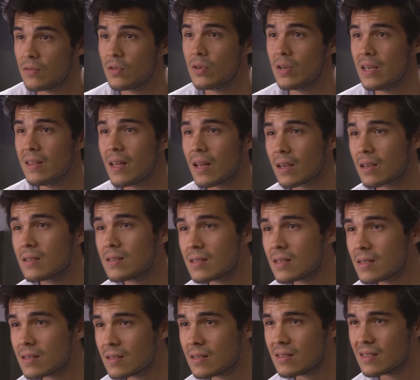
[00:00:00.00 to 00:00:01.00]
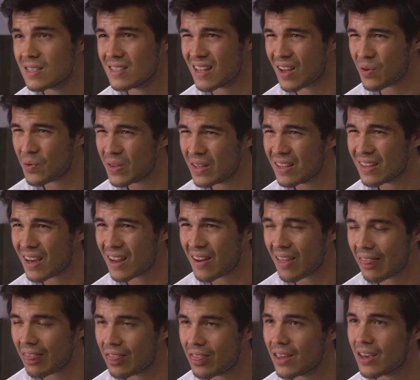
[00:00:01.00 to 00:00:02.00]
If you need that consistency, that really kind
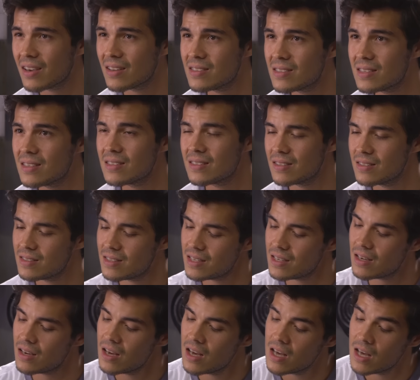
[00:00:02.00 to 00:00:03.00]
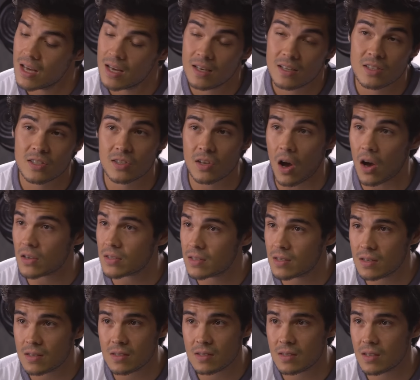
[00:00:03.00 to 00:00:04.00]
of thick consistency,
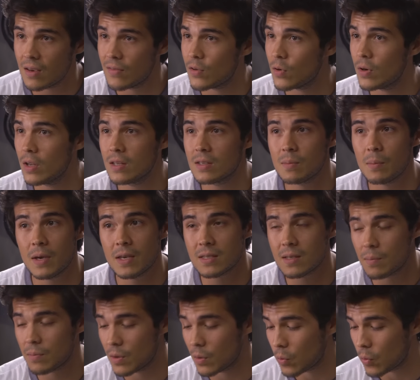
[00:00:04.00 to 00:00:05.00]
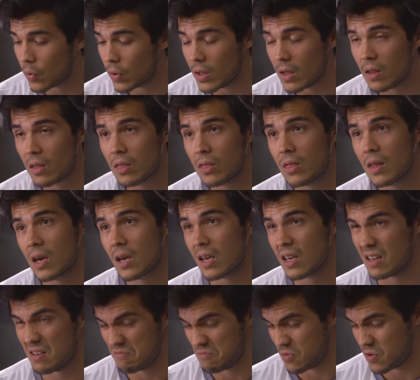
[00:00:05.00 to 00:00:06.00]
sauces, if you need to make something really thick
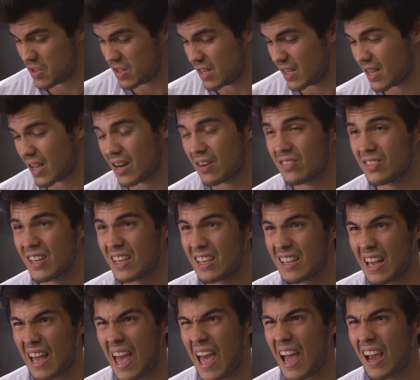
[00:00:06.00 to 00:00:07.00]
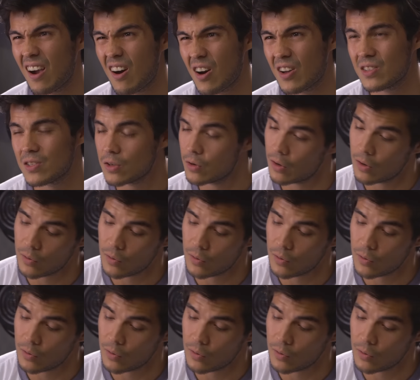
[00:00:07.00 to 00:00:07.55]
and really kind of like hang on to your